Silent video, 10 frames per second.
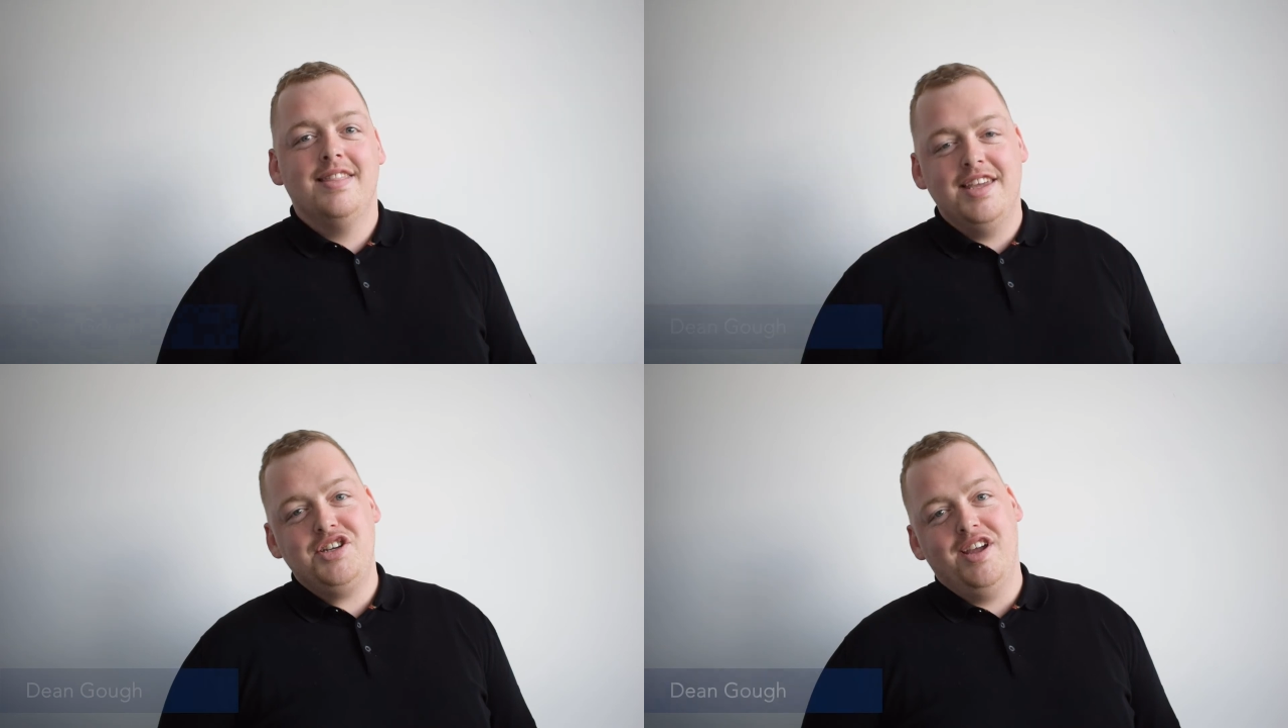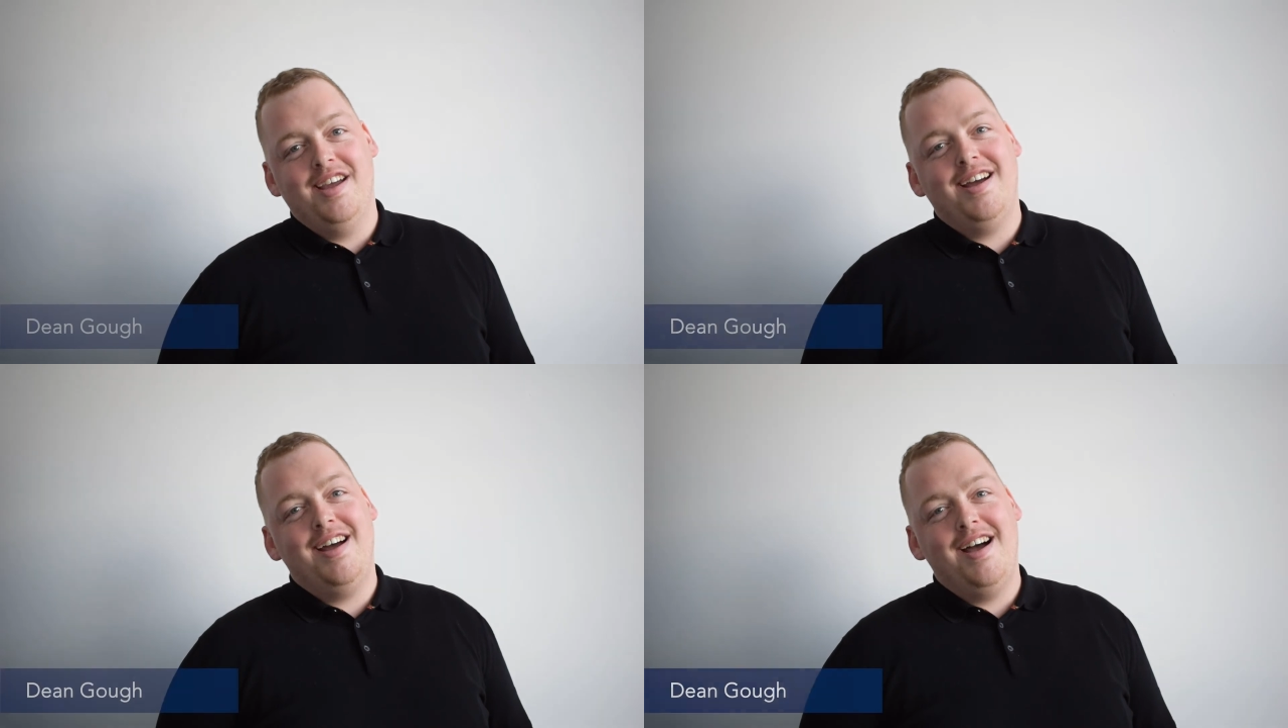This
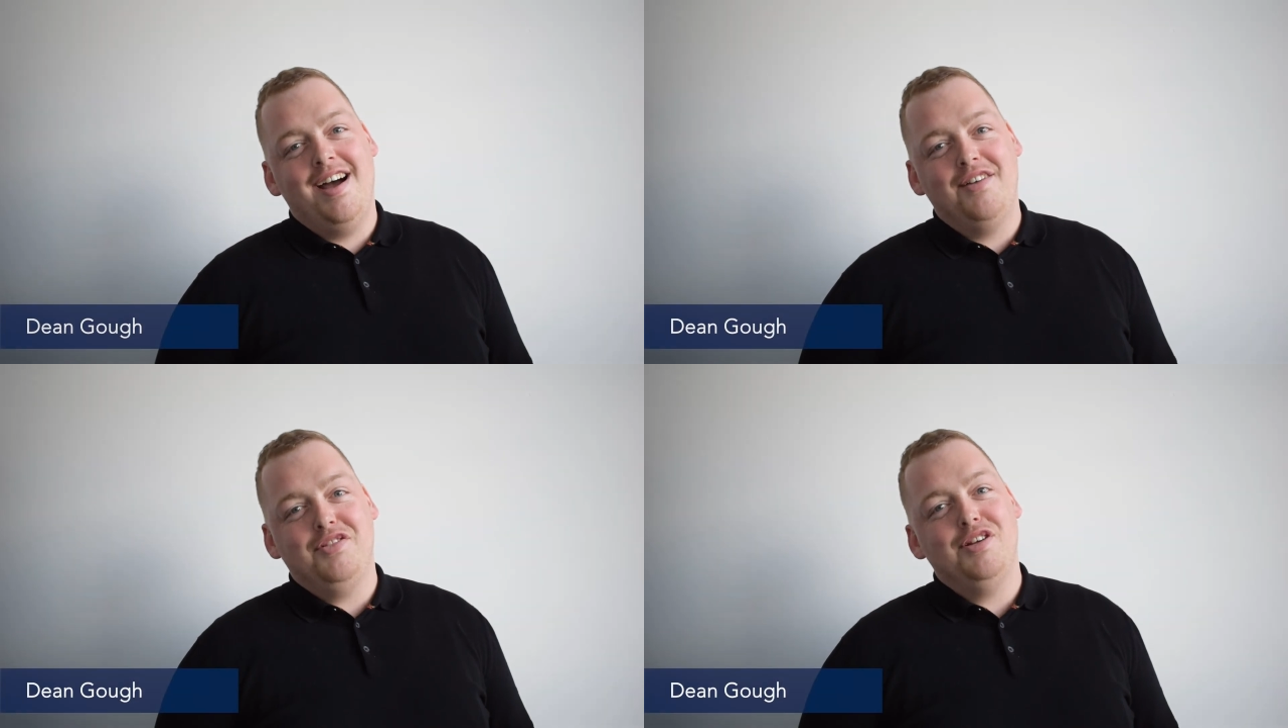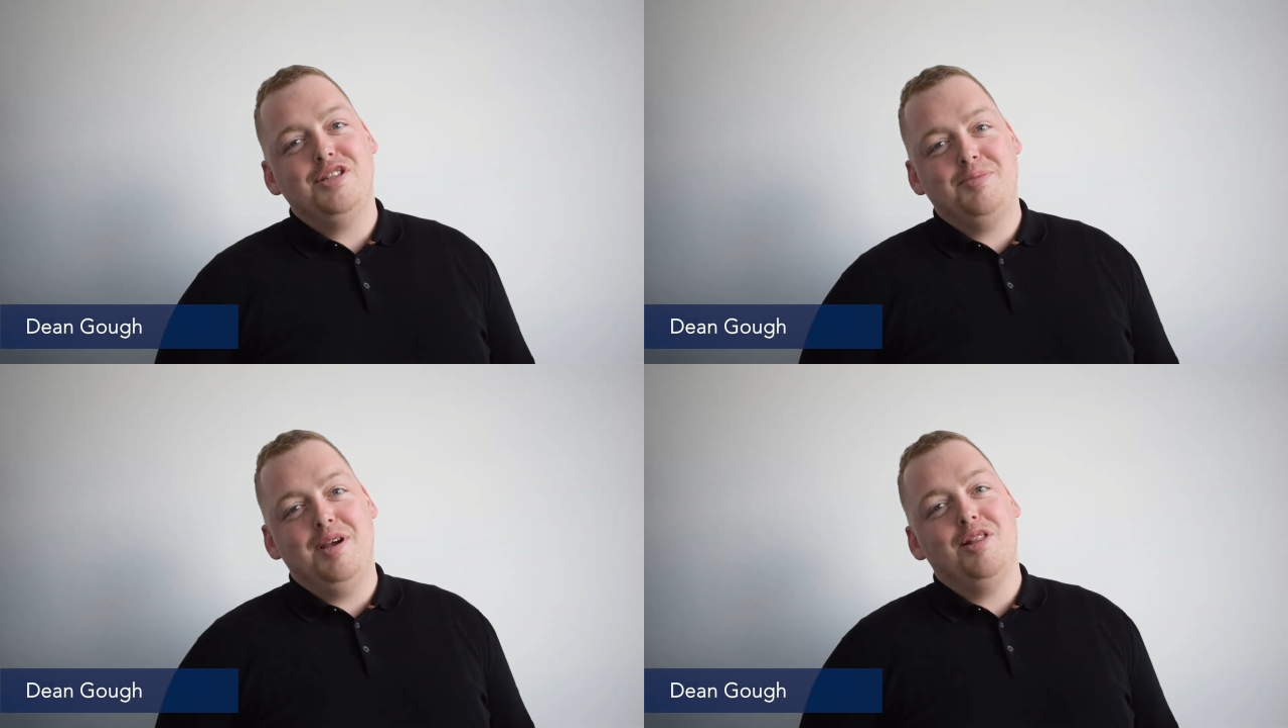year, I've
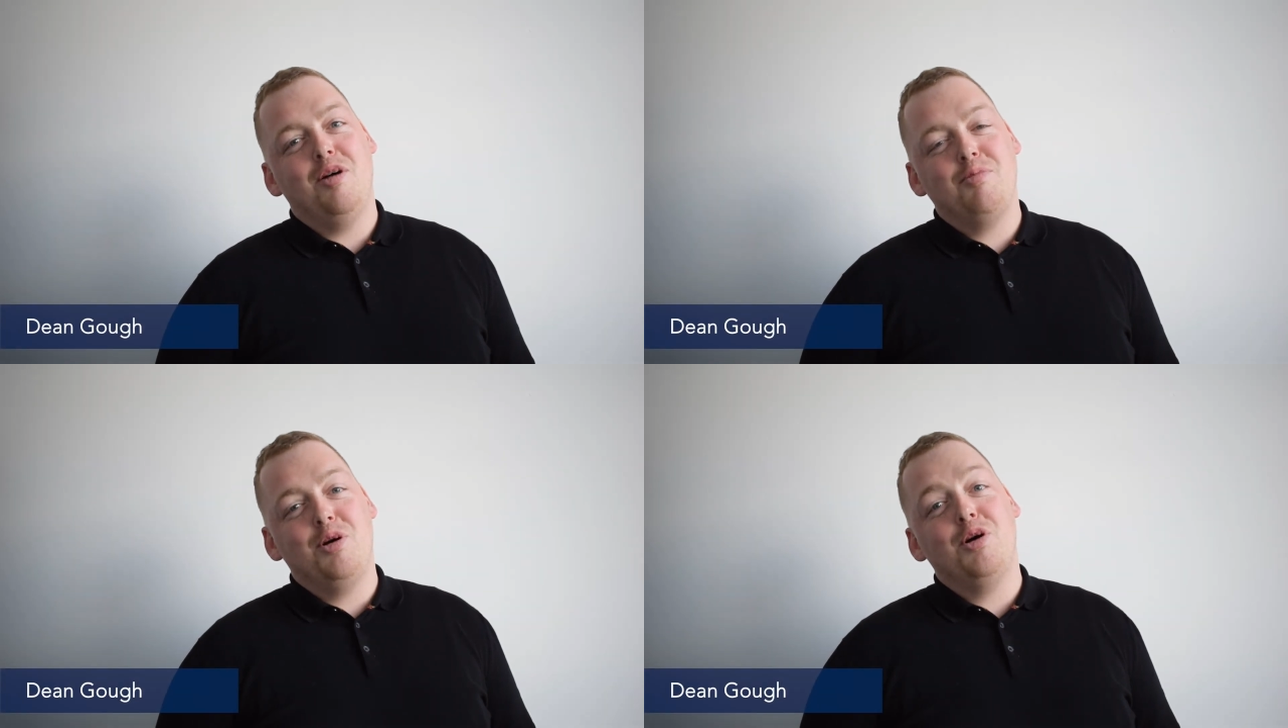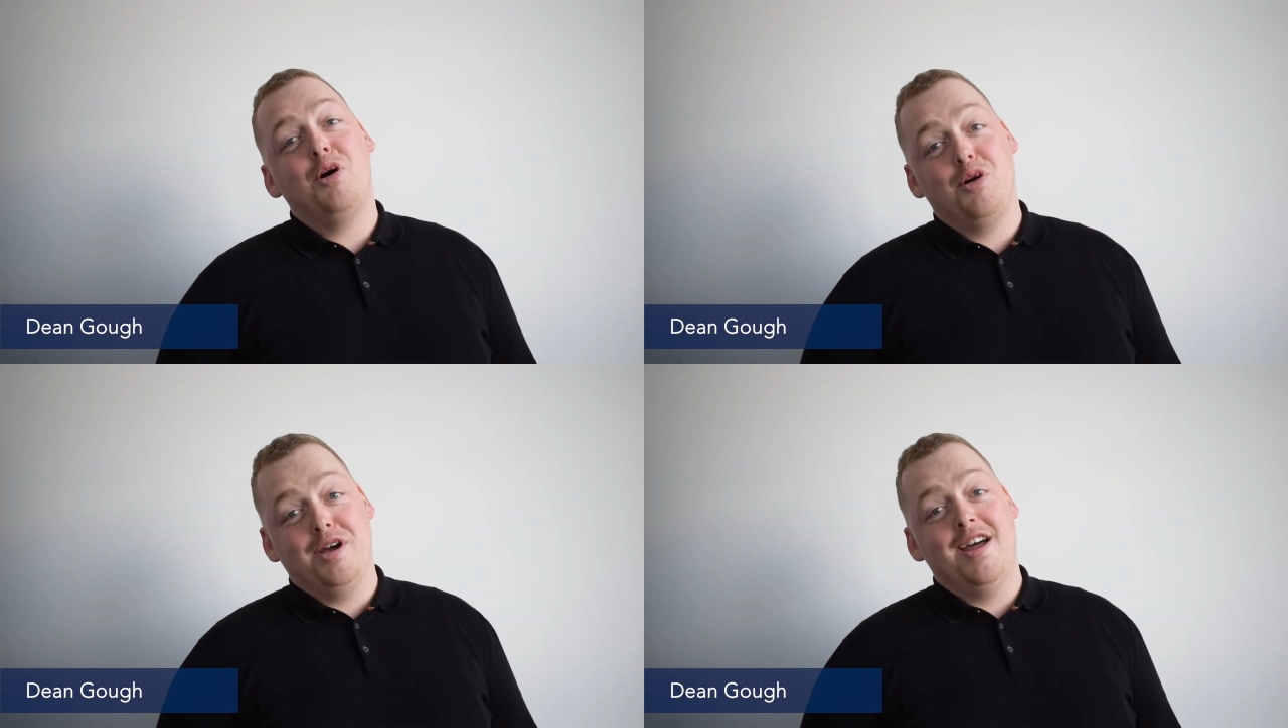learned to be a lot more
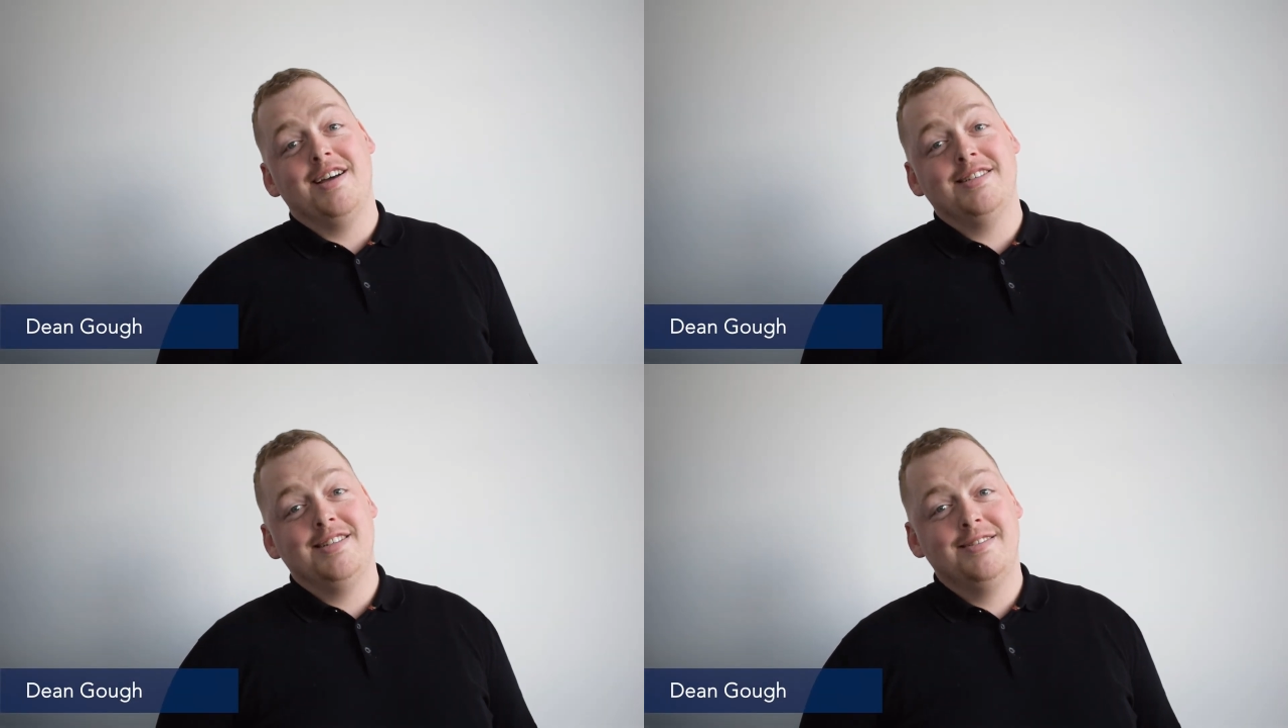organised.